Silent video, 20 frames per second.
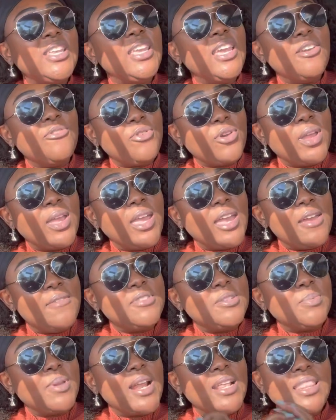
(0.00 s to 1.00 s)
get for
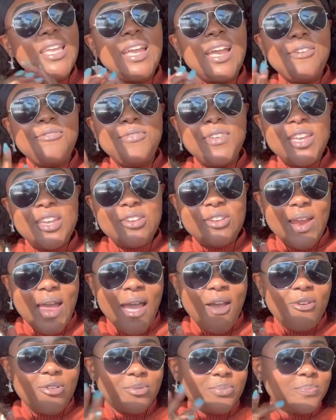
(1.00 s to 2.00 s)
gifts. But I think I figured
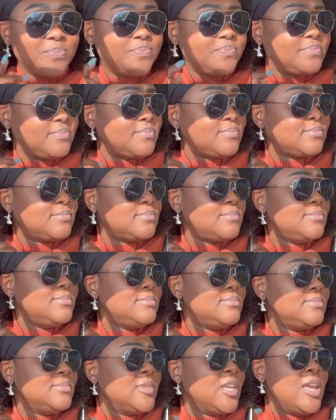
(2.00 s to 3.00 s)
out
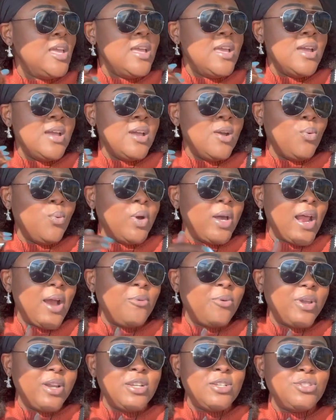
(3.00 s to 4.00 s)
what I
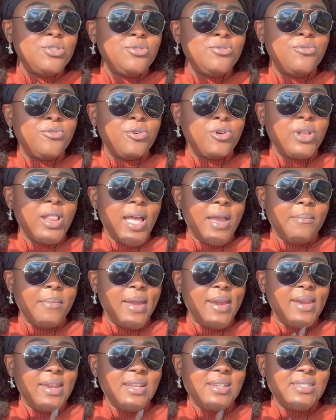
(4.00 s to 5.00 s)
want to do for like
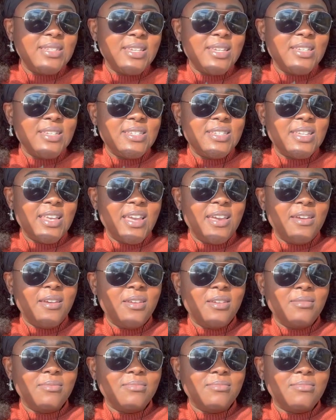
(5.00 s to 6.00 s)
my nieces
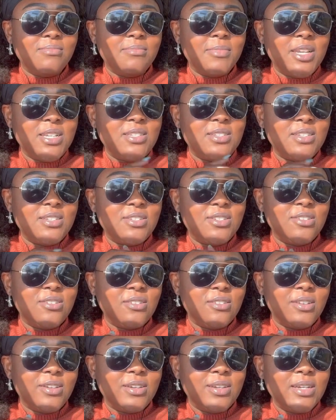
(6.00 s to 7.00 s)
and my
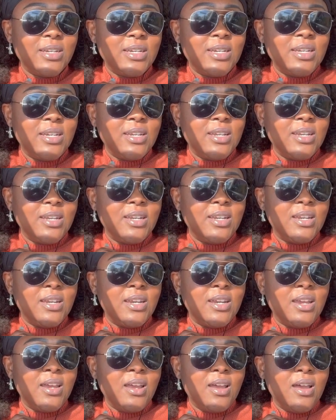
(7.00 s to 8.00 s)
sister
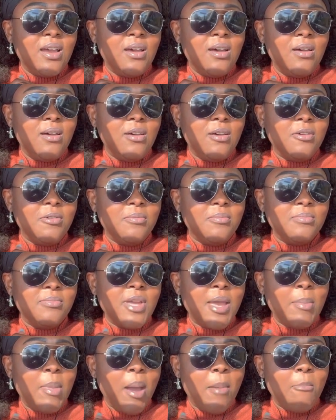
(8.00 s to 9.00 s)
um,
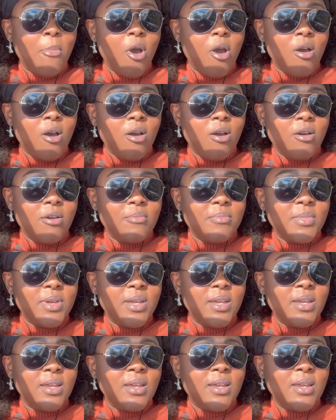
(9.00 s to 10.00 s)
and my mom.
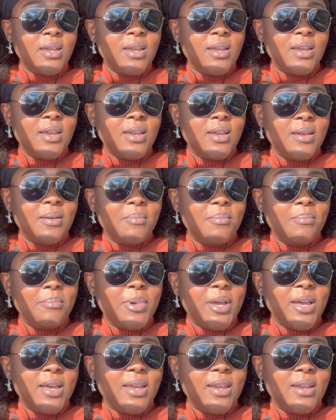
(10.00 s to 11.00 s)

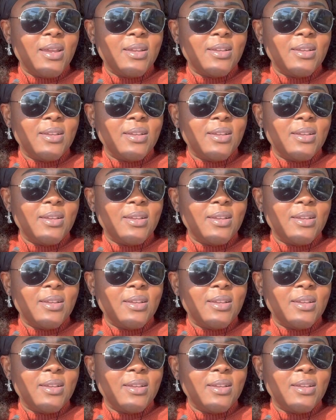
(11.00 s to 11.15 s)
But,